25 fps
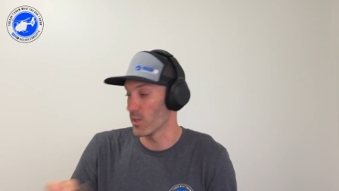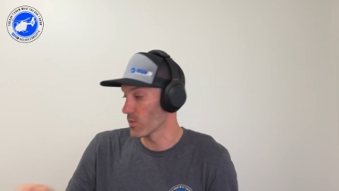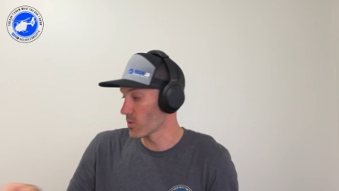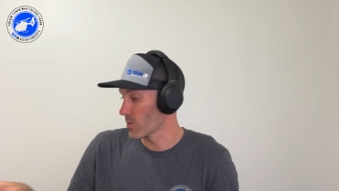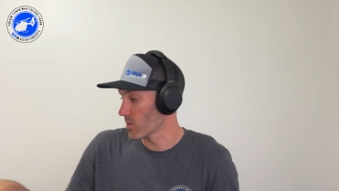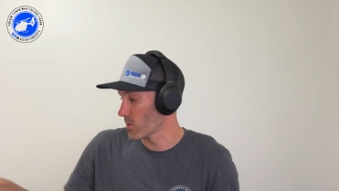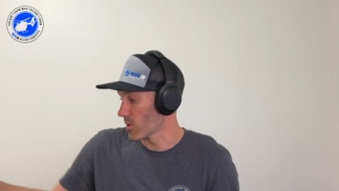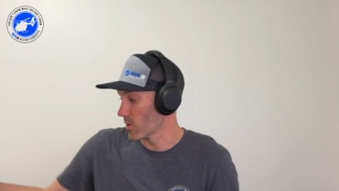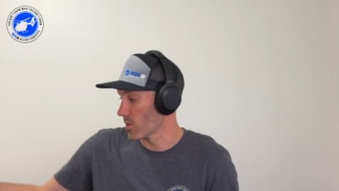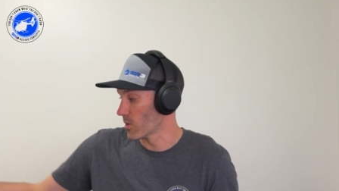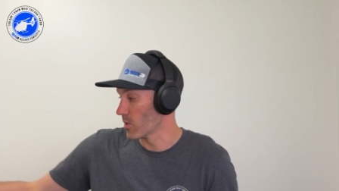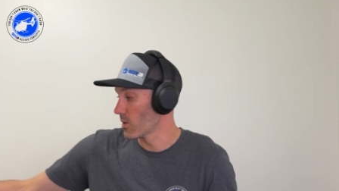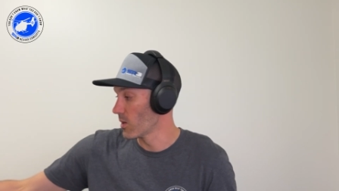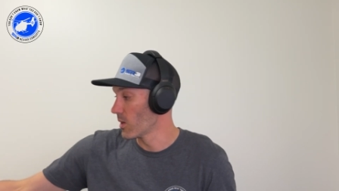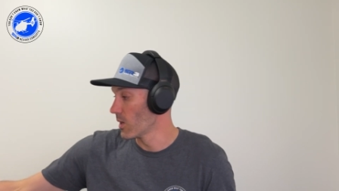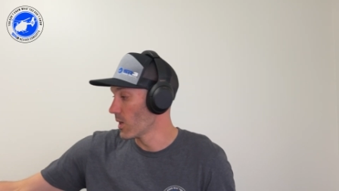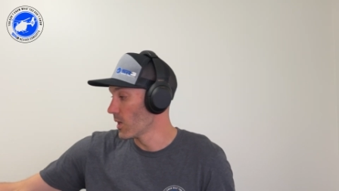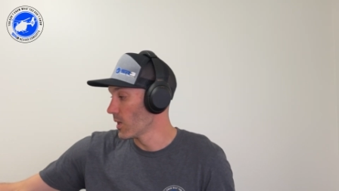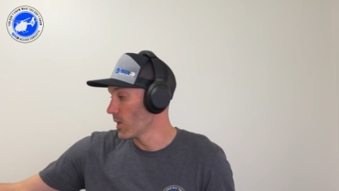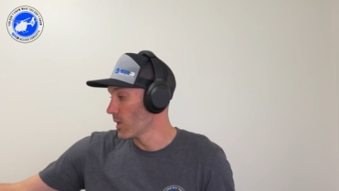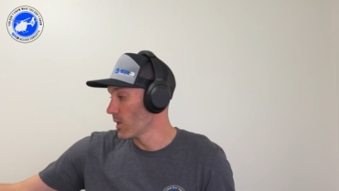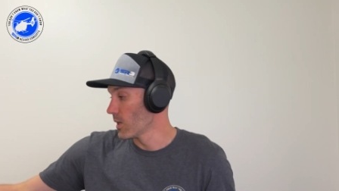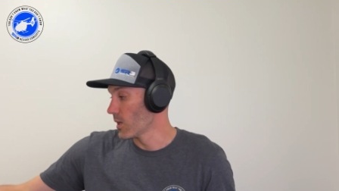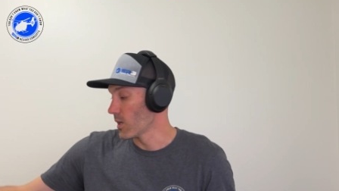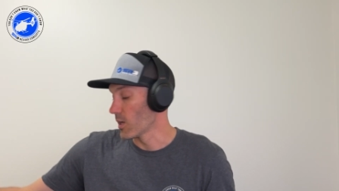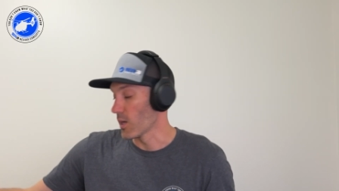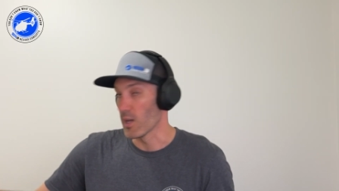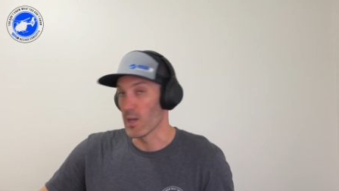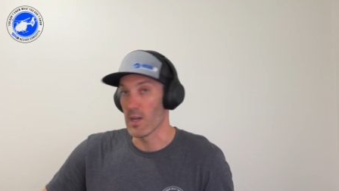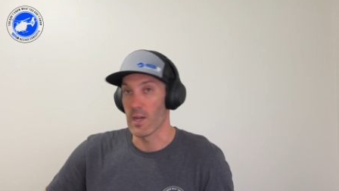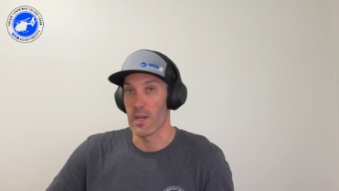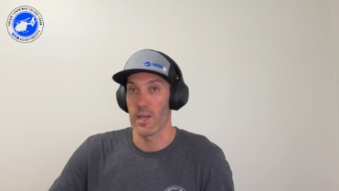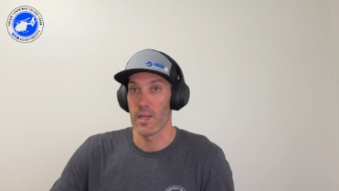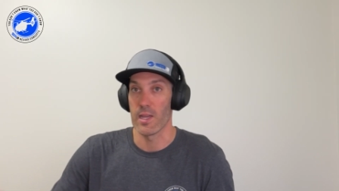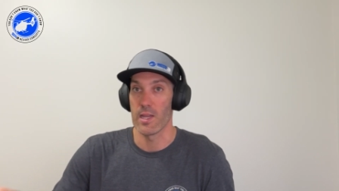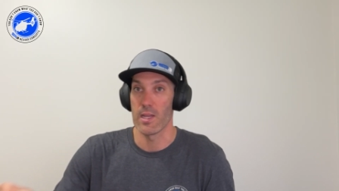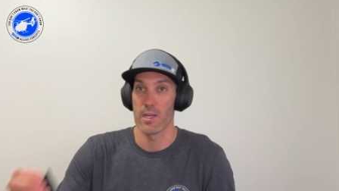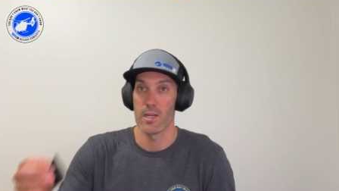So
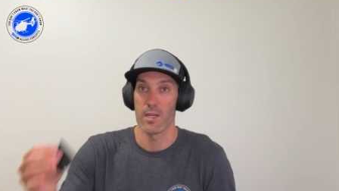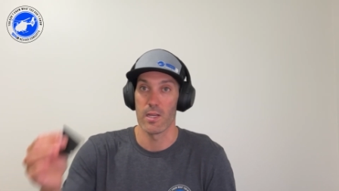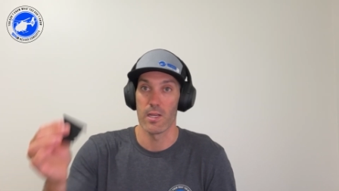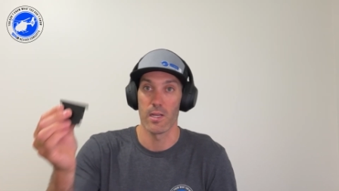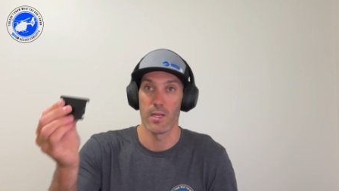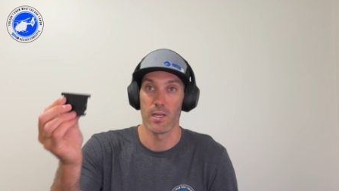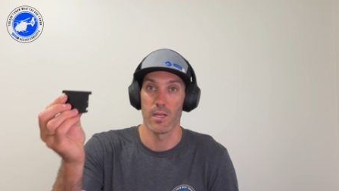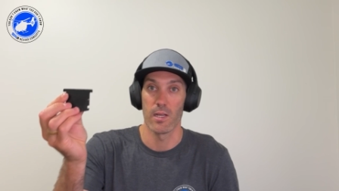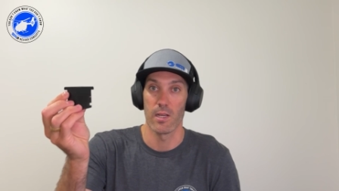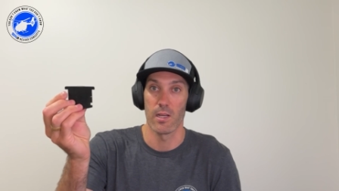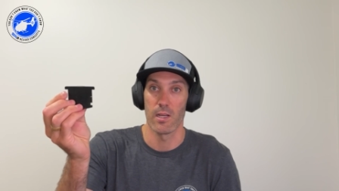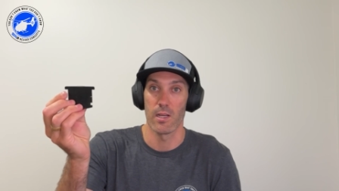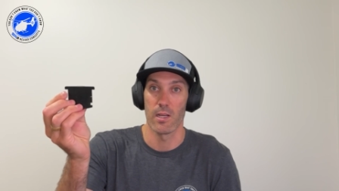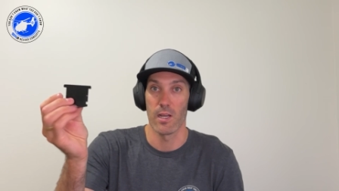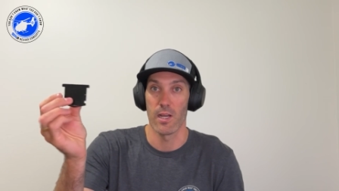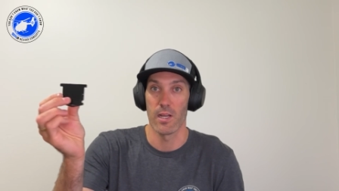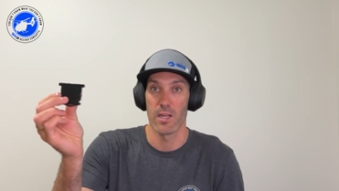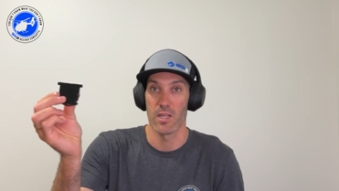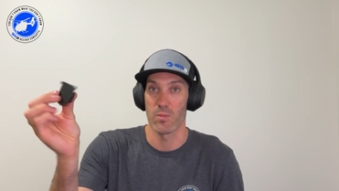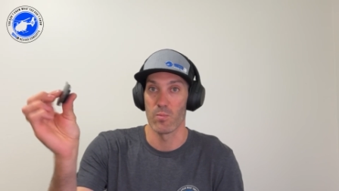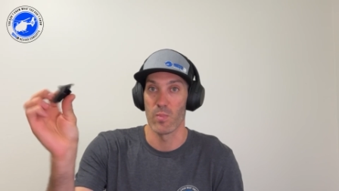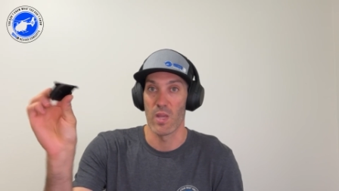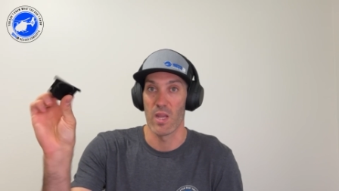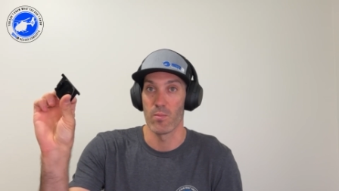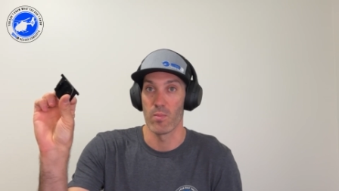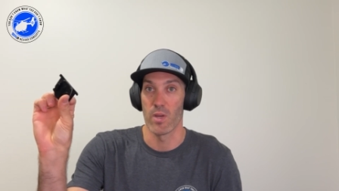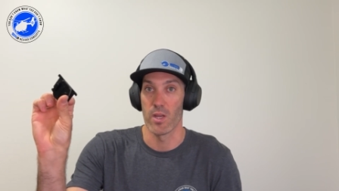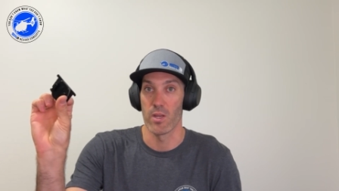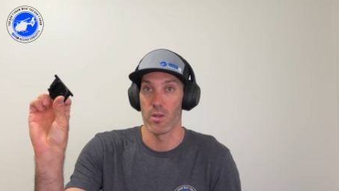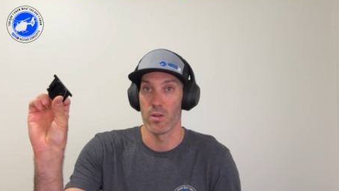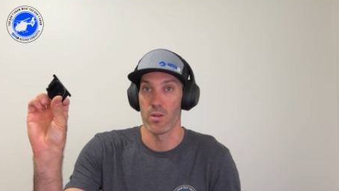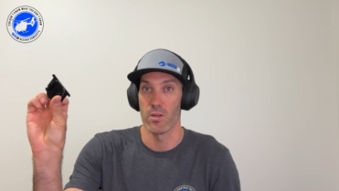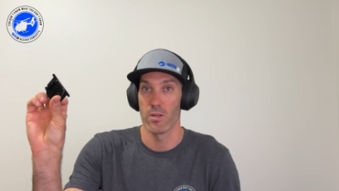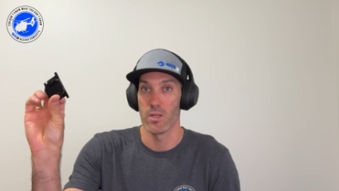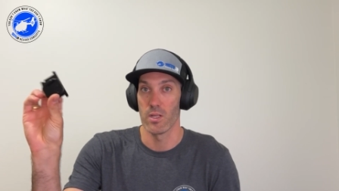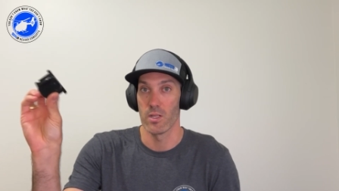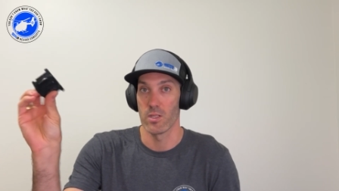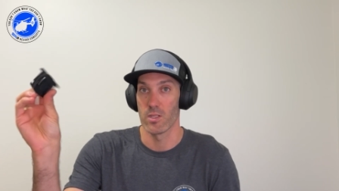I just made my
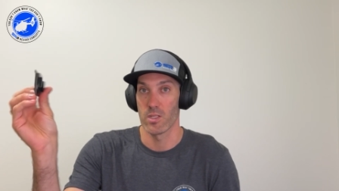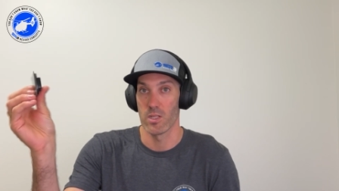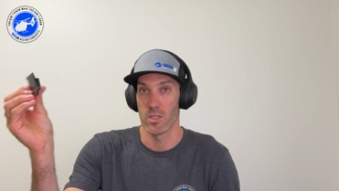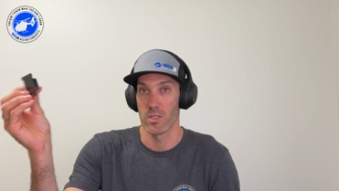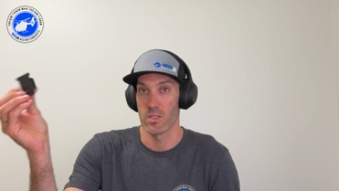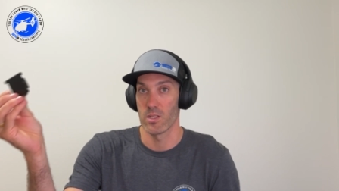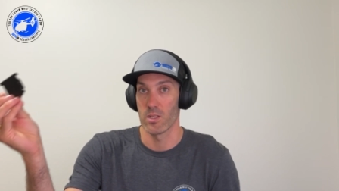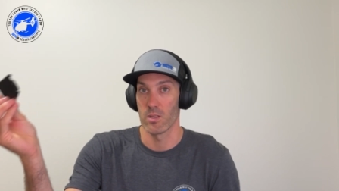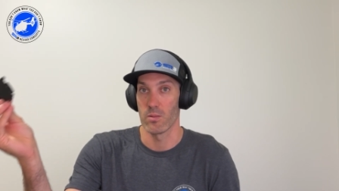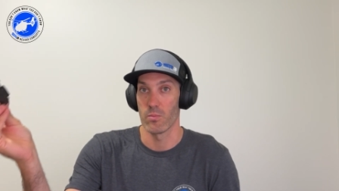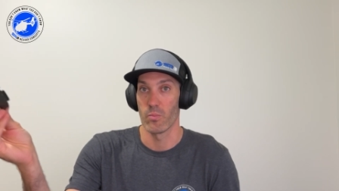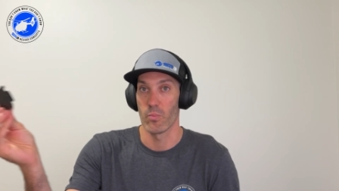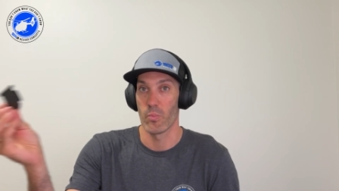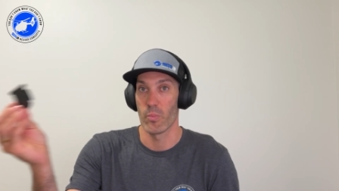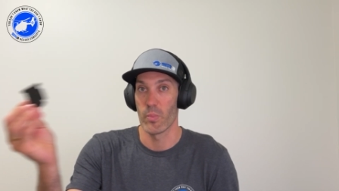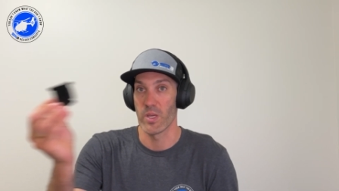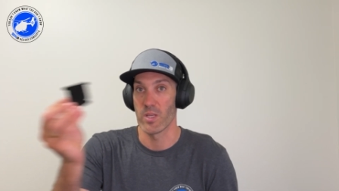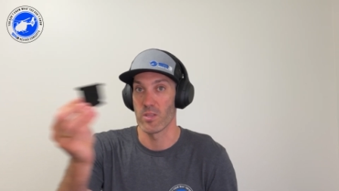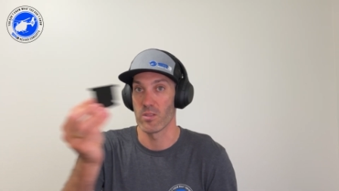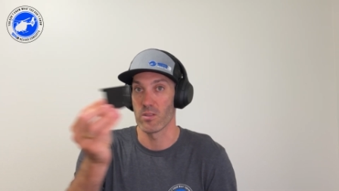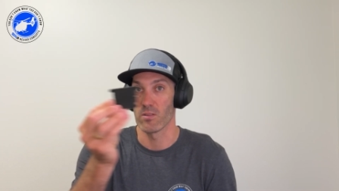own. It's just a piece of